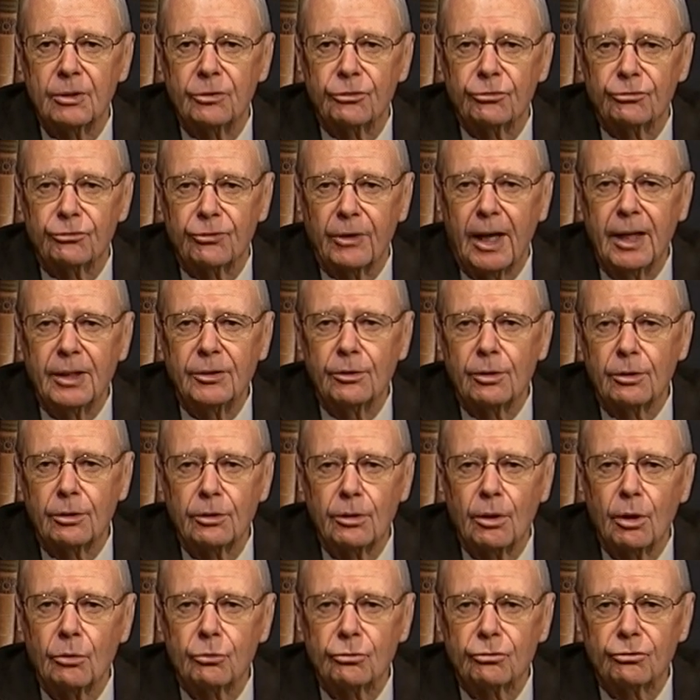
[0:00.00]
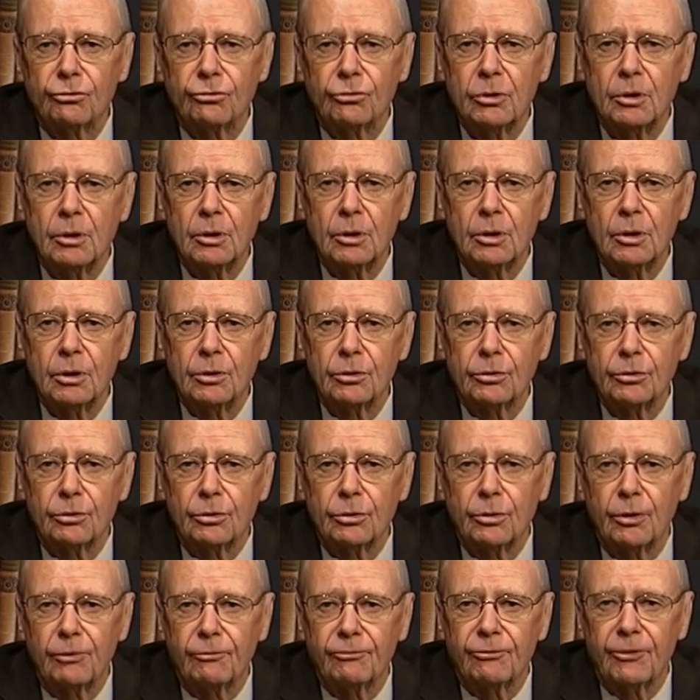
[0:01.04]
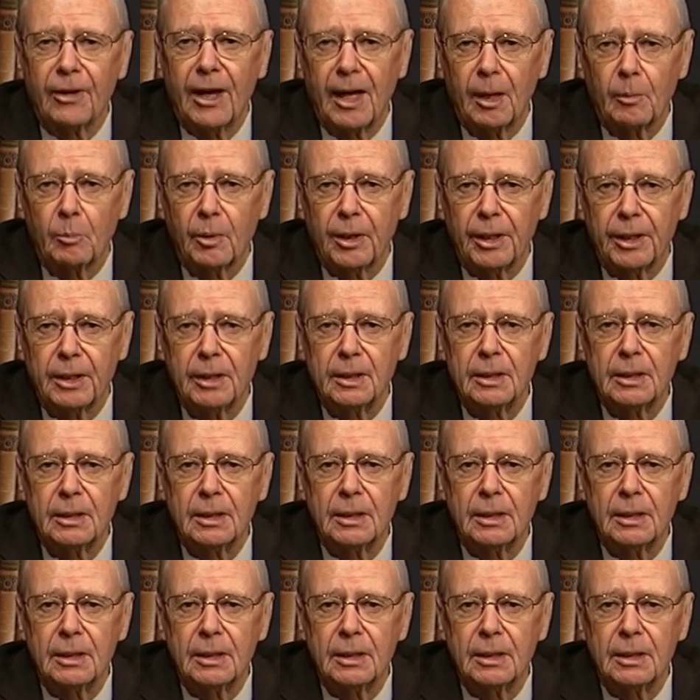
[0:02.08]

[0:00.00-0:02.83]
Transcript: Sign your notes to your family.